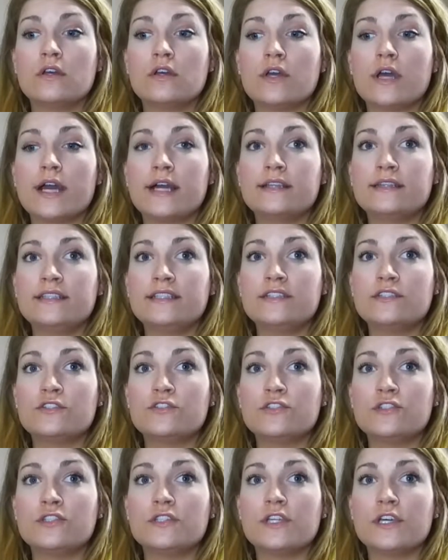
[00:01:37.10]
at least
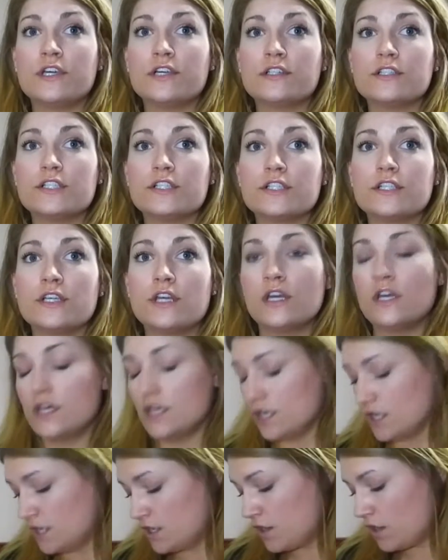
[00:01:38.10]
2 years.
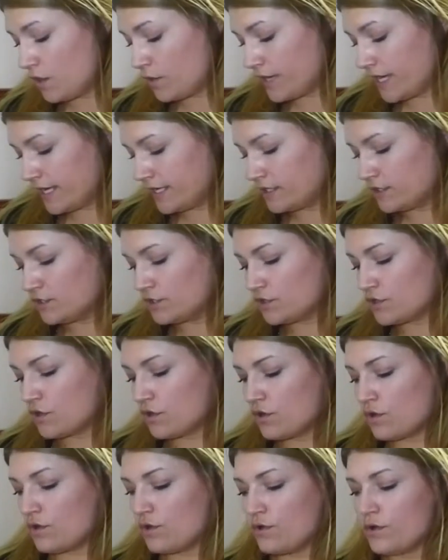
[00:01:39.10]
Okay,
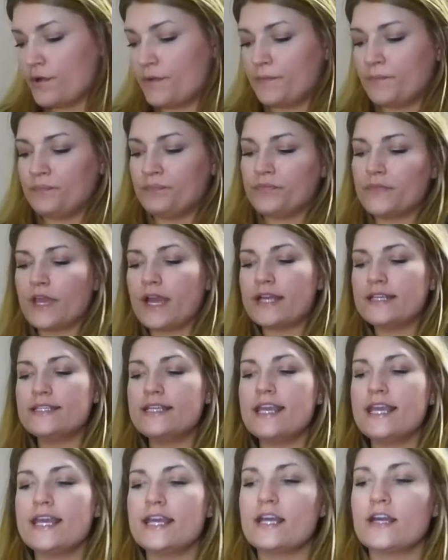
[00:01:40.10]
so I
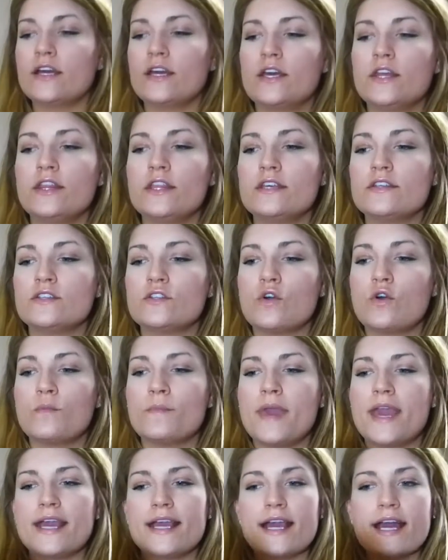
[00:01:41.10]
take this
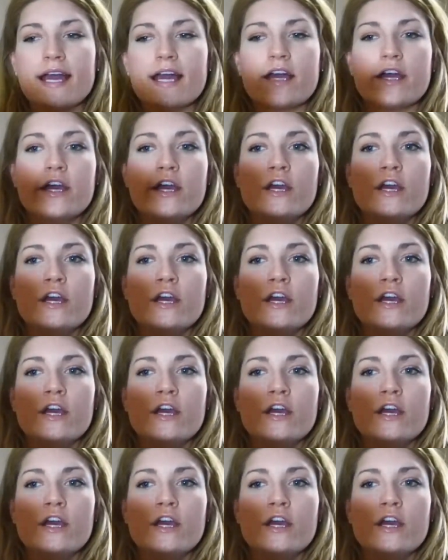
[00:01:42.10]
omega